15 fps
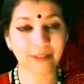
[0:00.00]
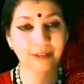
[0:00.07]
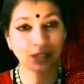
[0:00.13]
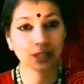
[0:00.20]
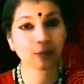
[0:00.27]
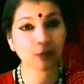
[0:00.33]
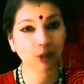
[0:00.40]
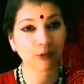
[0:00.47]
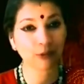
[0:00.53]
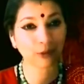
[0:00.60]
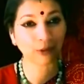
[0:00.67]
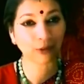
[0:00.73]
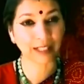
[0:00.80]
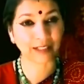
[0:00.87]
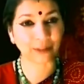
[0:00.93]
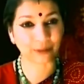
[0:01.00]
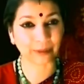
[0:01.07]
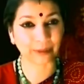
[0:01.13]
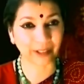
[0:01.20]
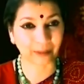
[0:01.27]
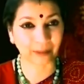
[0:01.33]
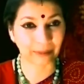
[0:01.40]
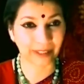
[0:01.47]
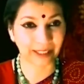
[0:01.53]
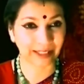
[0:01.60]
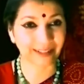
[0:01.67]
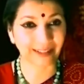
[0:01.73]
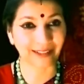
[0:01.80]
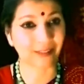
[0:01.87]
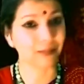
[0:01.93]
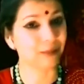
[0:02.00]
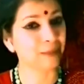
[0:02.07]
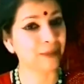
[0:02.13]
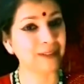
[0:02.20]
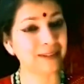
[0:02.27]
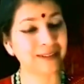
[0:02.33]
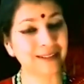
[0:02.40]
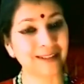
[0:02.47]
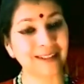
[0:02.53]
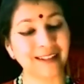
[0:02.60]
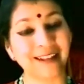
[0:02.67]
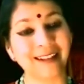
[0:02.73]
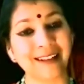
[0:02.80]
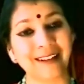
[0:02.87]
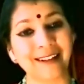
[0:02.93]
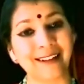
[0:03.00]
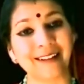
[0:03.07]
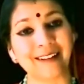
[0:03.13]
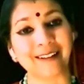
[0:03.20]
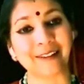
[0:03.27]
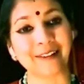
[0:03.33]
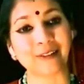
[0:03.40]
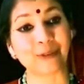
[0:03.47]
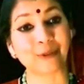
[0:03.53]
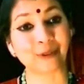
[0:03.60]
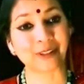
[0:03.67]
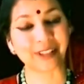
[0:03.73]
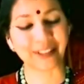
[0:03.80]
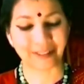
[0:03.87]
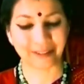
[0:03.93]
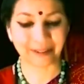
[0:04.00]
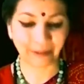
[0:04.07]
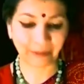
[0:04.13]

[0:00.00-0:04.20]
There's a small role that Kubera played in Hanuman's story,